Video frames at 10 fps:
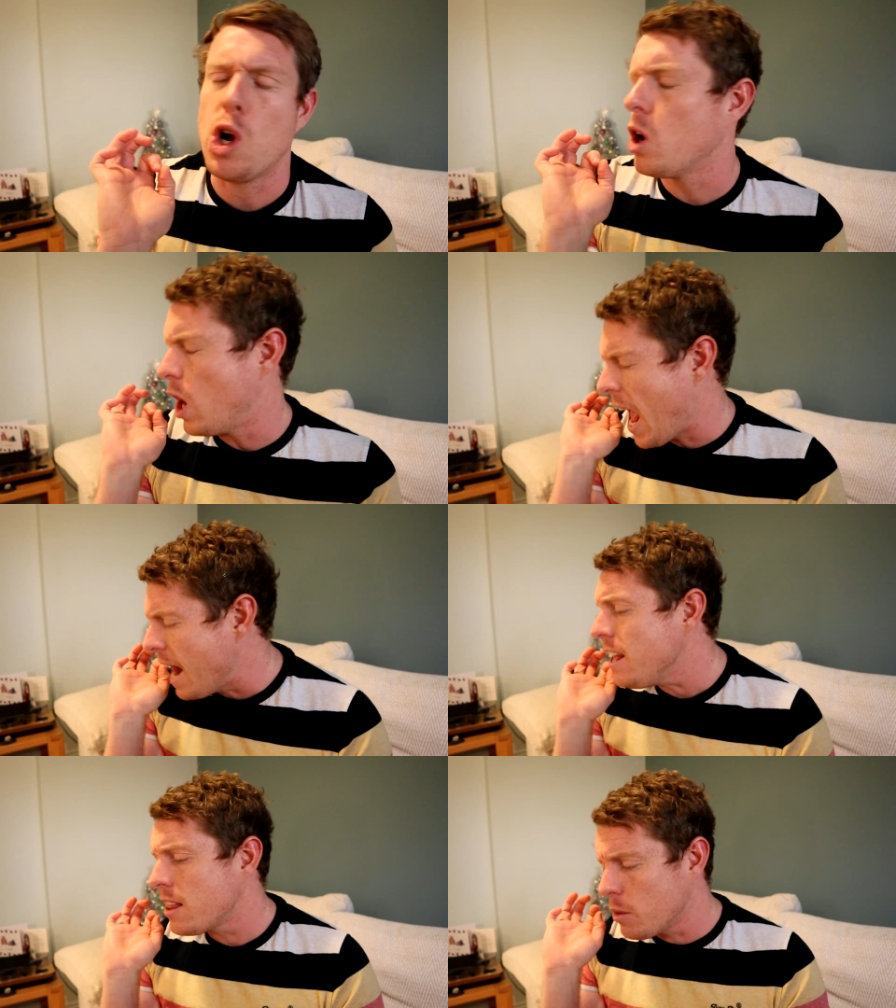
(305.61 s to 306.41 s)
chocolate.
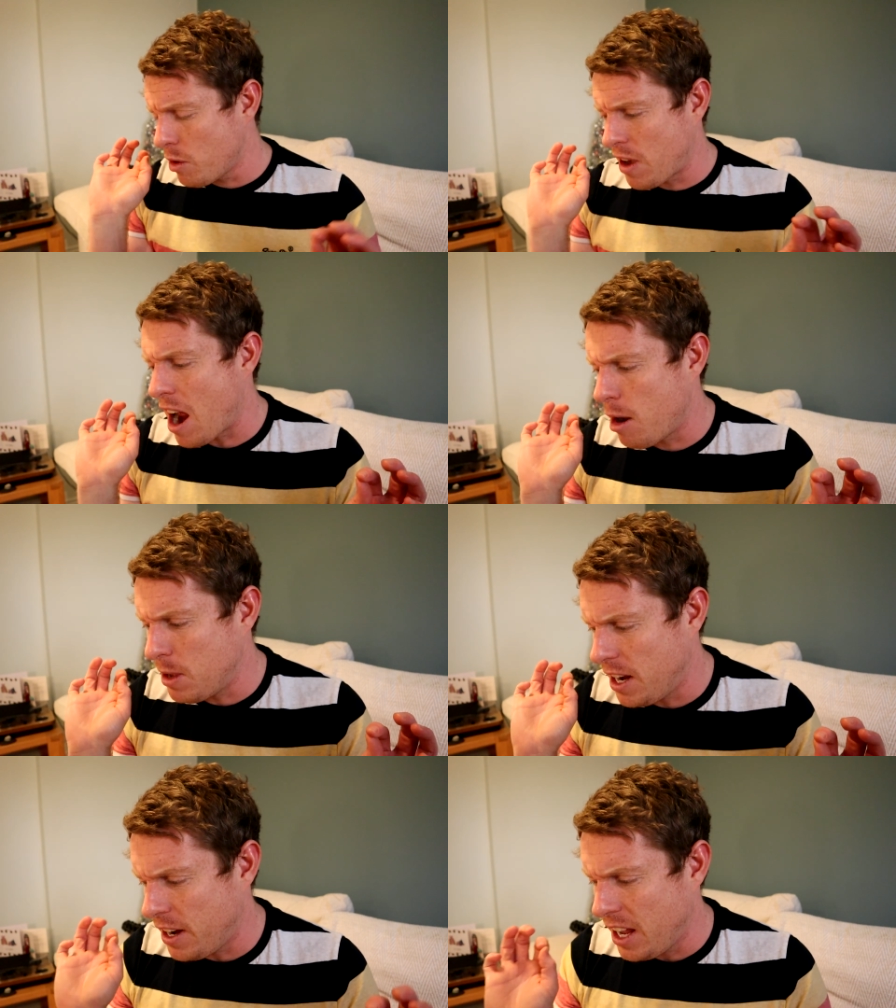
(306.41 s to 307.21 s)
Anything with
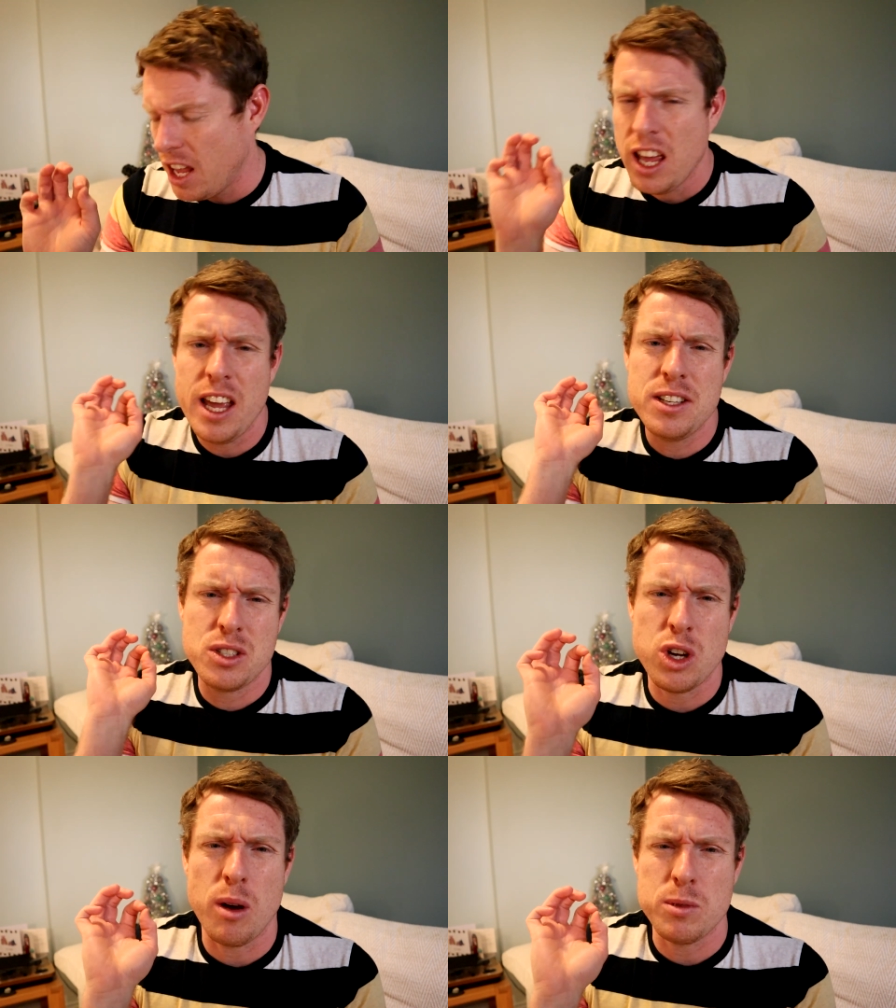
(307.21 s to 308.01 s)
caramel in it is
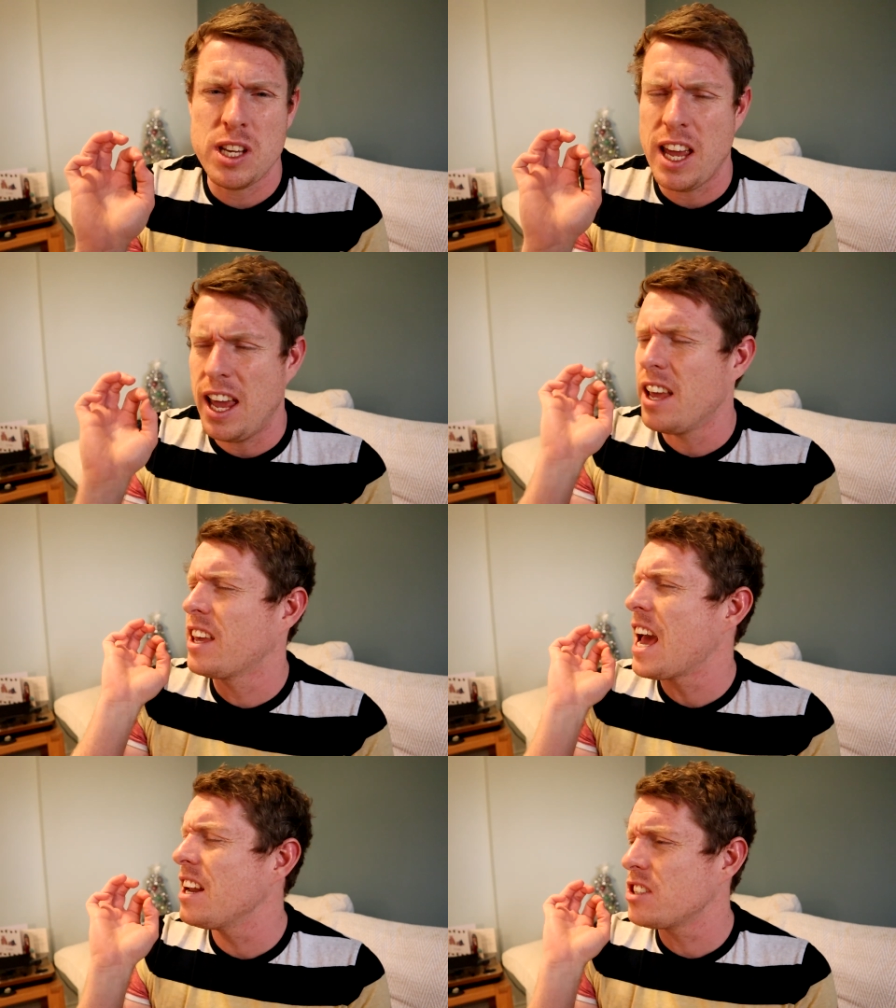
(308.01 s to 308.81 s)
top tier.
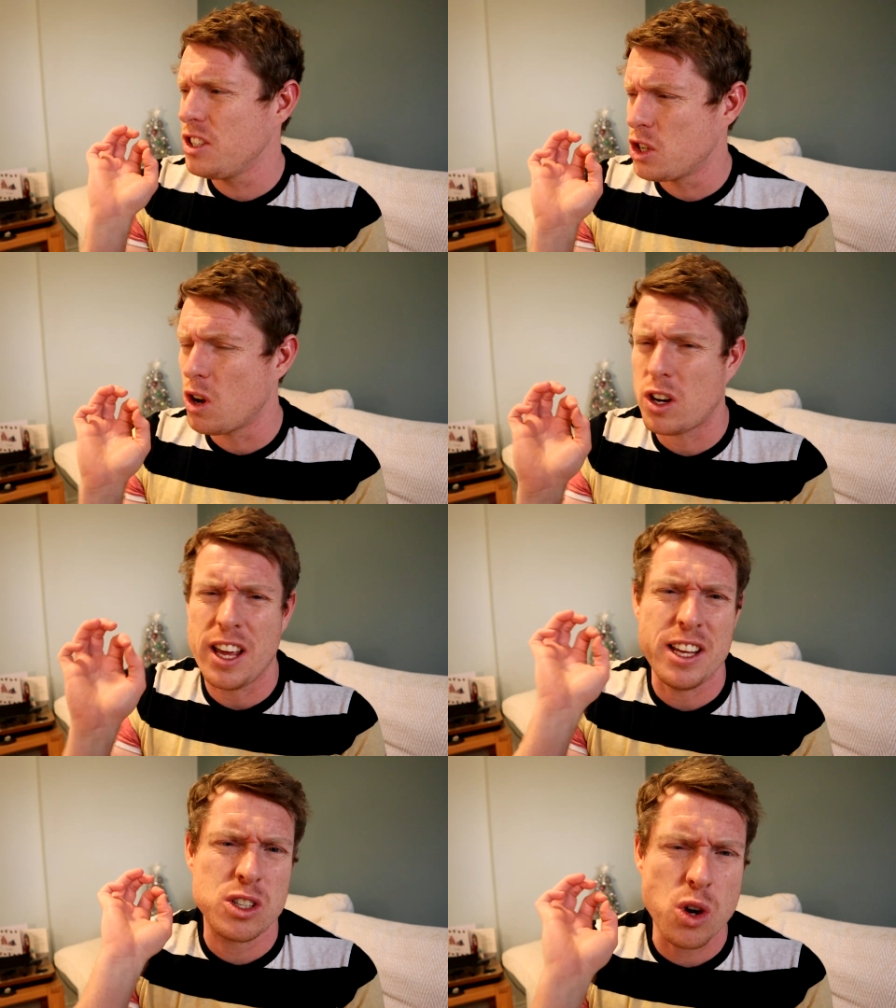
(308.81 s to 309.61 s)
Galaxy
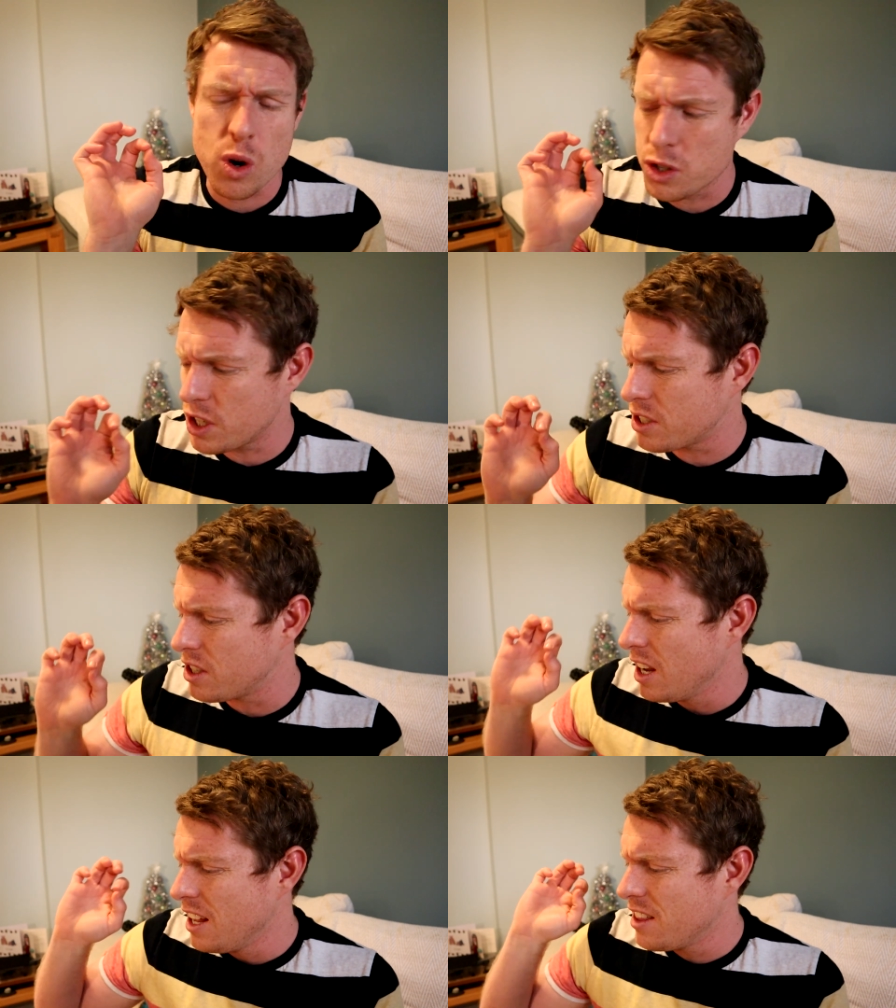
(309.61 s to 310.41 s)
chocolate is
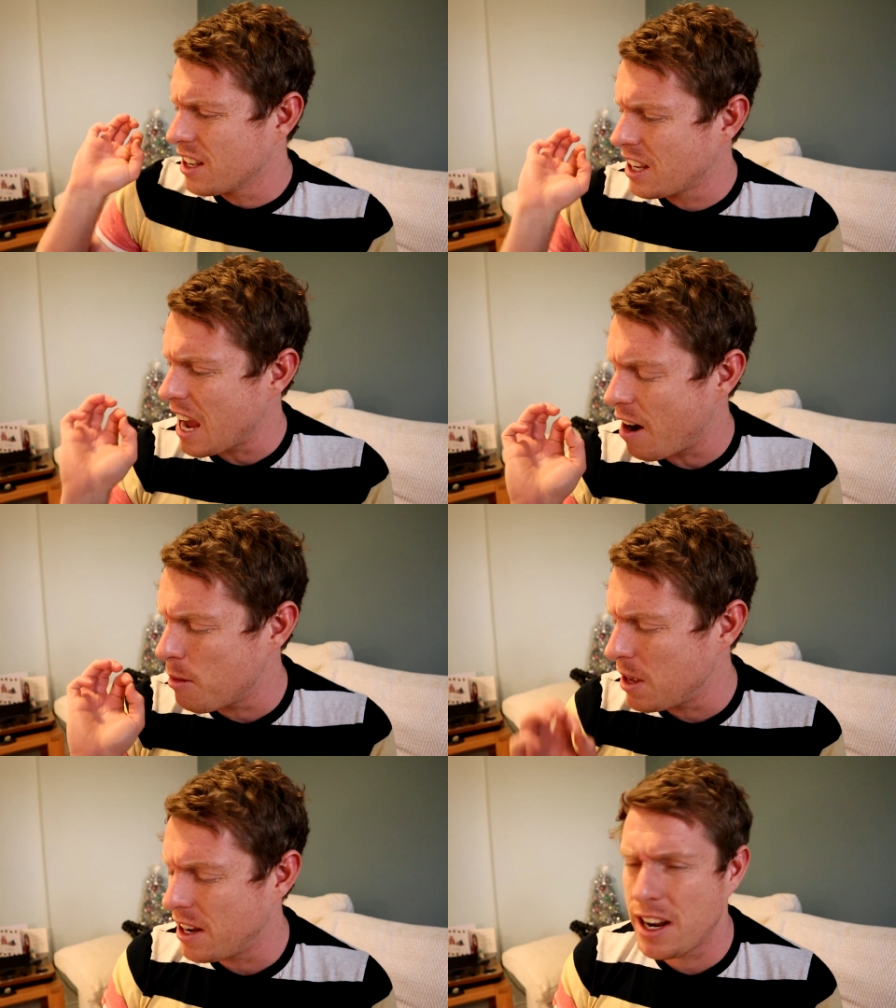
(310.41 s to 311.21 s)
gorgeous. The
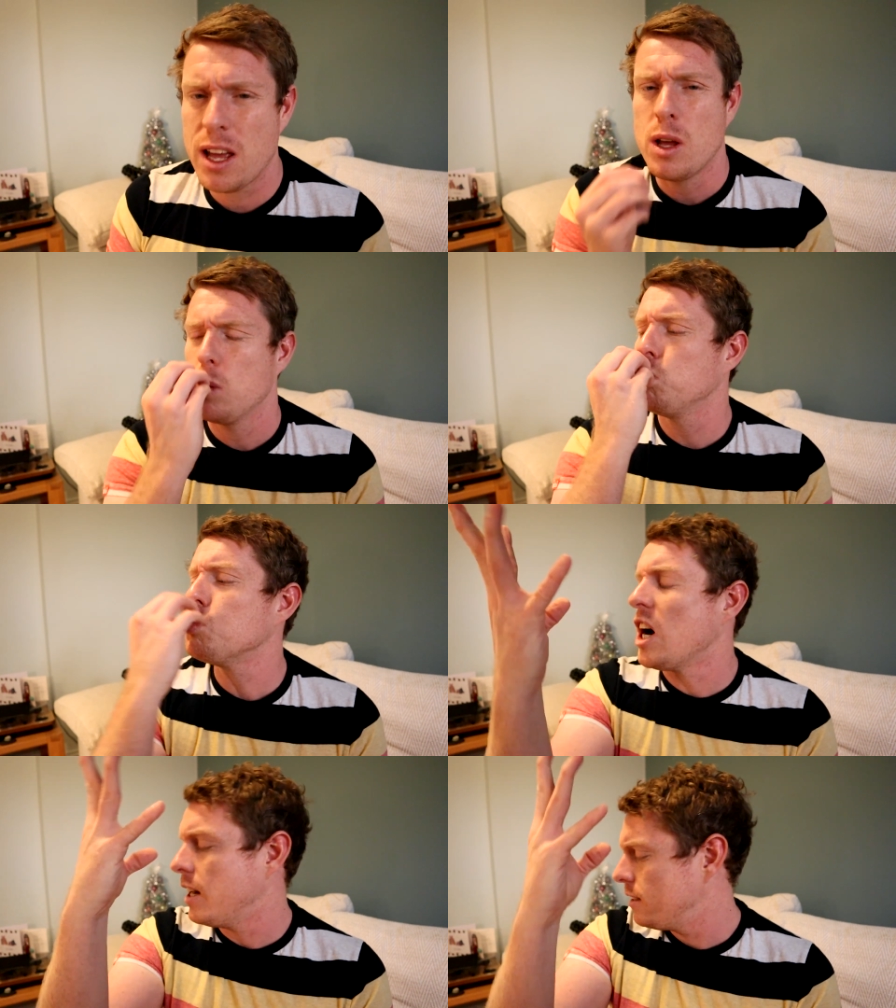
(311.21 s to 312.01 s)
caramel in it,
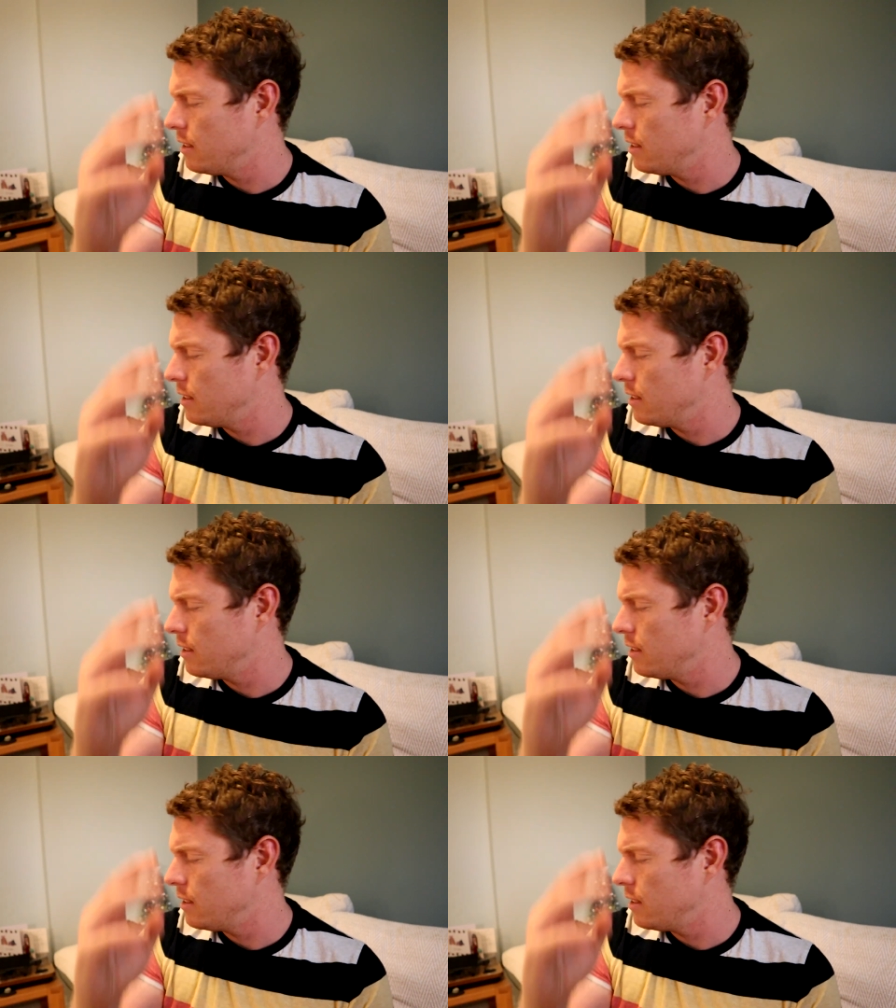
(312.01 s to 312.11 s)
mwah,